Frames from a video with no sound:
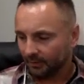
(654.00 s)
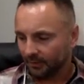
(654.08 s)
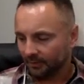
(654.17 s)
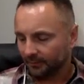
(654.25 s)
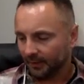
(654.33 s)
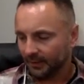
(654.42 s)
to
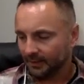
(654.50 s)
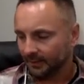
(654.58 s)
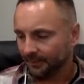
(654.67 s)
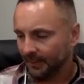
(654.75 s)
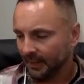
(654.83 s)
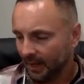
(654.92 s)
phrase it.
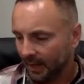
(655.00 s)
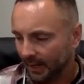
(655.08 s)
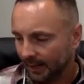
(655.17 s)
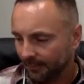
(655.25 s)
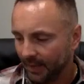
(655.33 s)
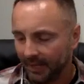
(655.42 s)

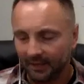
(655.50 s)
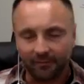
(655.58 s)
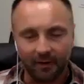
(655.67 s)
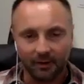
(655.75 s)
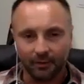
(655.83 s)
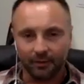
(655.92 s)
Any
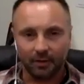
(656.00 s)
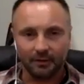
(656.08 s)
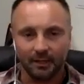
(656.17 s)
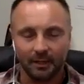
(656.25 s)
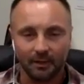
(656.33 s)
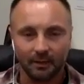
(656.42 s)
final thoughts?
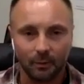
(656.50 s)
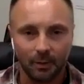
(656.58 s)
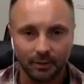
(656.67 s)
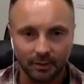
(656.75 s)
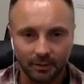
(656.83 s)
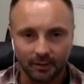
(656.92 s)
Any other
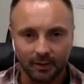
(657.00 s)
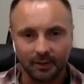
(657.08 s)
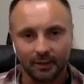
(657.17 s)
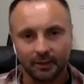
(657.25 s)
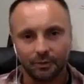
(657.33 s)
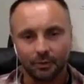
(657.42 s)
questions or
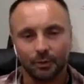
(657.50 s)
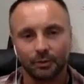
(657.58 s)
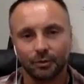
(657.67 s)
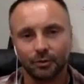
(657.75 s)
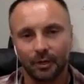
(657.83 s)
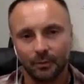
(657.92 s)
anything else you want to
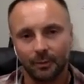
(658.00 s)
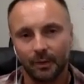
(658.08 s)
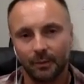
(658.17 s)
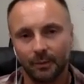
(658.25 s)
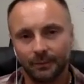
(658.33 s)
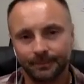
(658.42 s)
share with
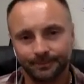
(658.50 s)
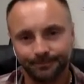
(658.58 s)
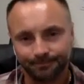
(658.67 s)
people?